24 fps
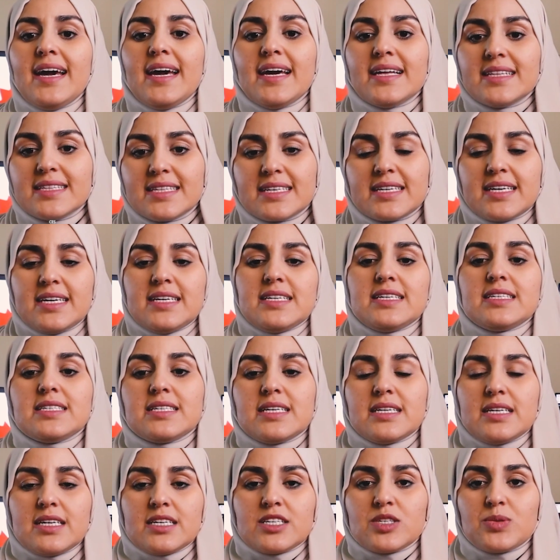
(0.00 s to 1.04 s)
and the
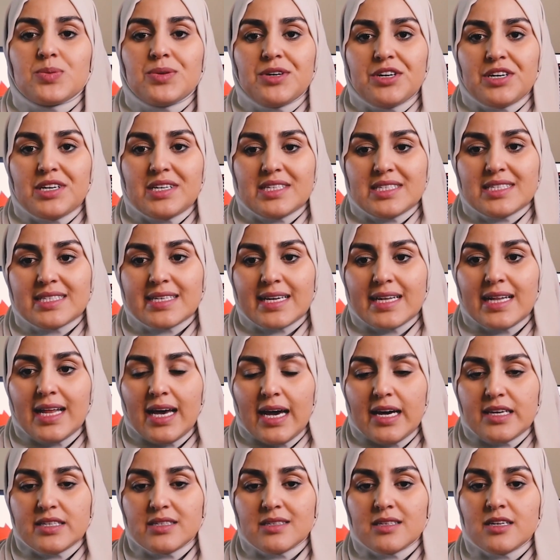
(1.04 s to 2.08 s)
Canadian Experience
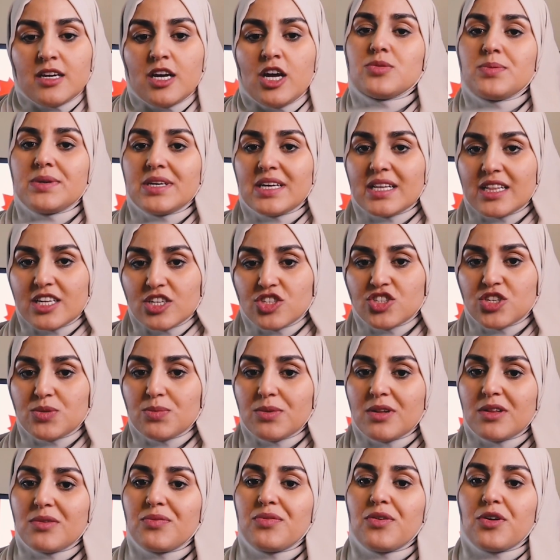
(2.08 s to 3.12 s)
class. To be
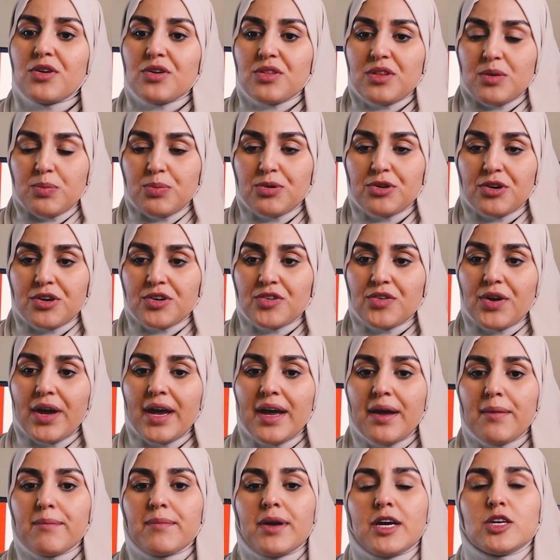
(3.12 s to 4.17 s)
eligible for the
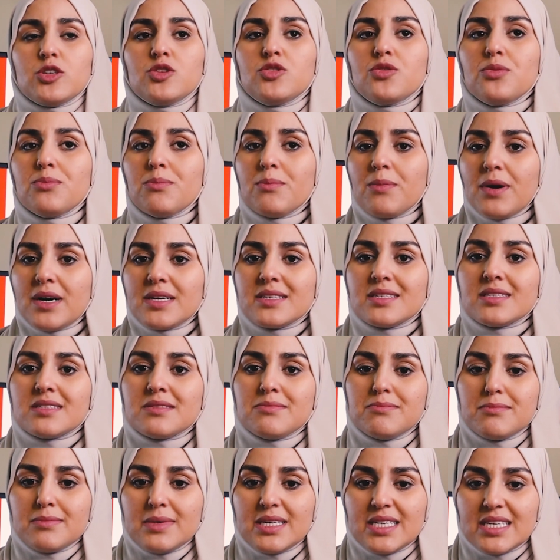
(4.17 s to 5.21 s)
program, you must
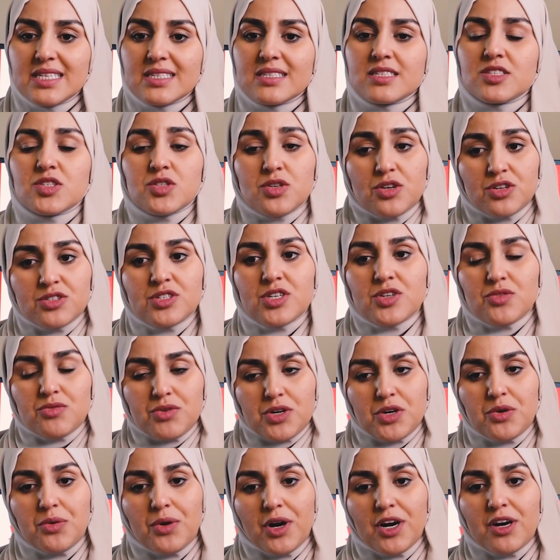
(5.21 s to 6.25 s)
meet certain
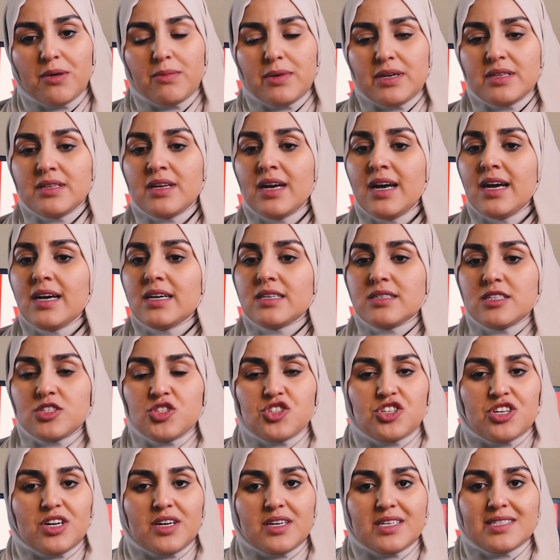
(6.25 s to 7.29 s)
requirements
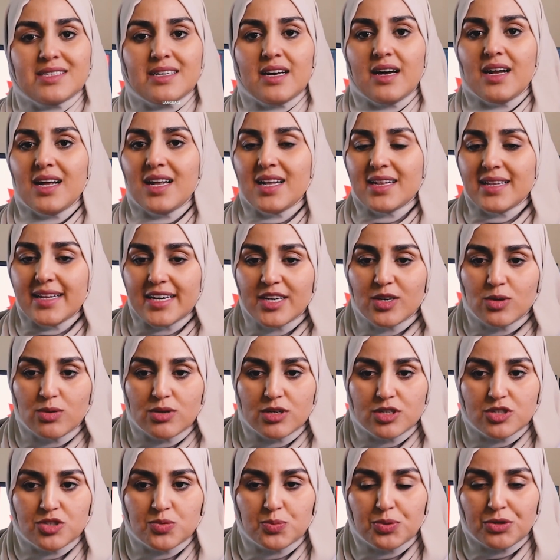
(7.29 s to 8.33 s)
such as
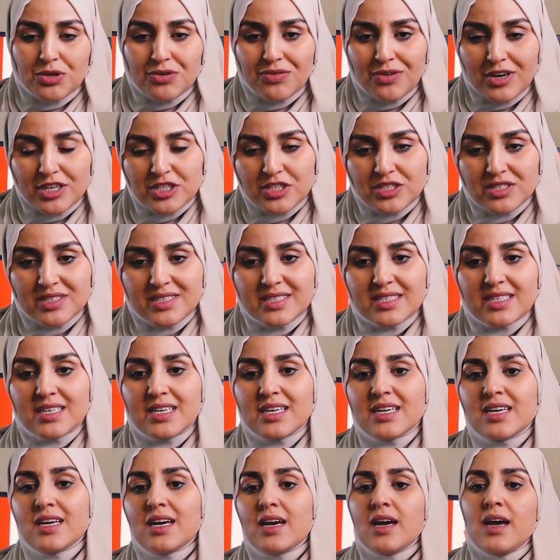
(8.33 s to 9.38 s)
language
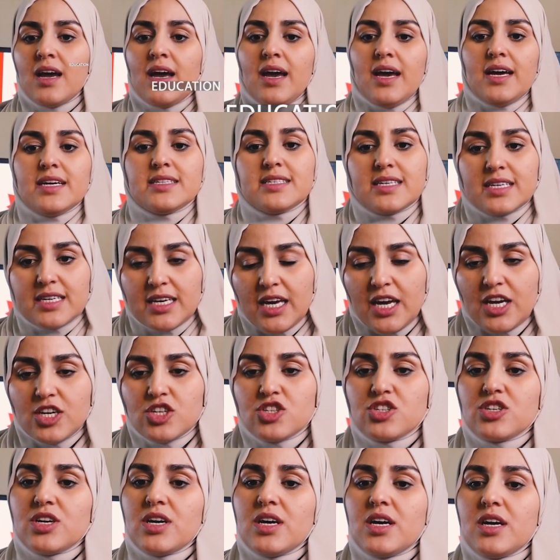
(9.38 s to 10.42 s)
proficiency,
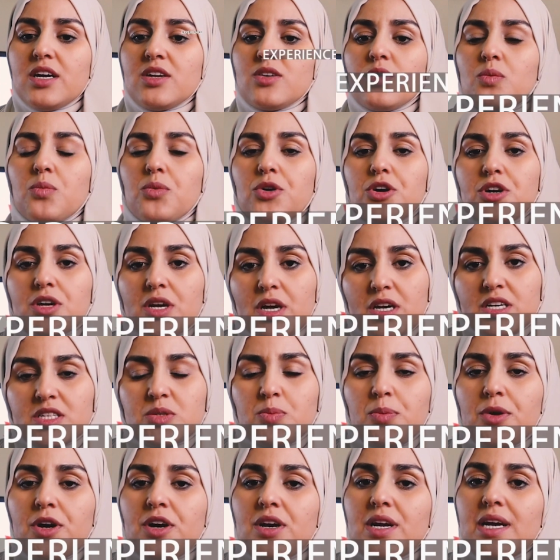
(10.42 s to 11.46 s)
education, work
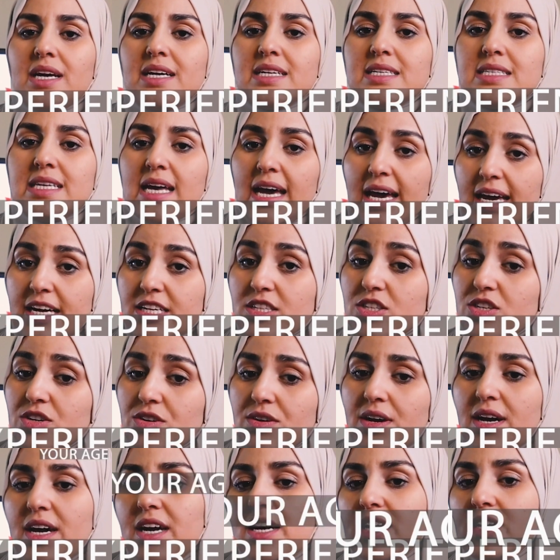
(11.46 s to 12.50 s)
experience, and
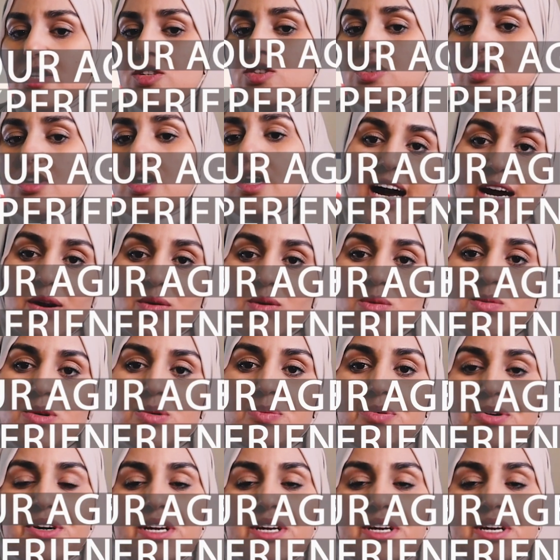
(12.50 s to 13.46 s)
your age. I will be